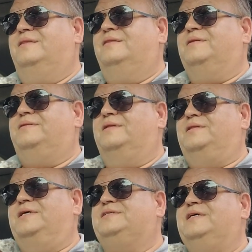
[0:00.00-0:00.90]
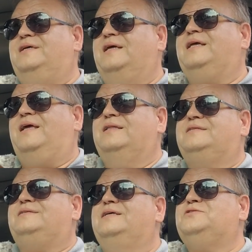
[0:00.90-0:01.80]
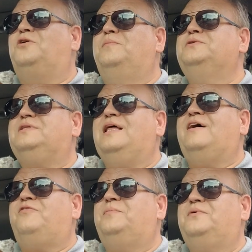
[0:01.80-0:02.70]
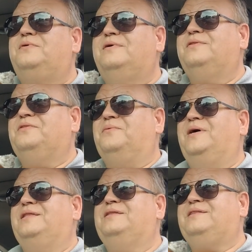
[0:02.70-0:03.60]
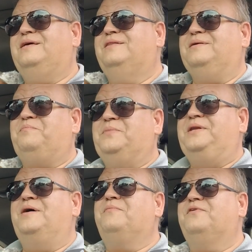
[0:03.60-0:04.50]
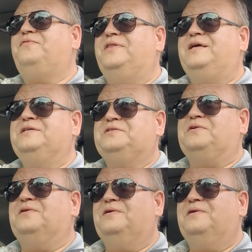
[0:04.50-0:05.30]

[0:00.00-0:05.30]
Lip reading: the list, it's almost laughable the way that the number of things that are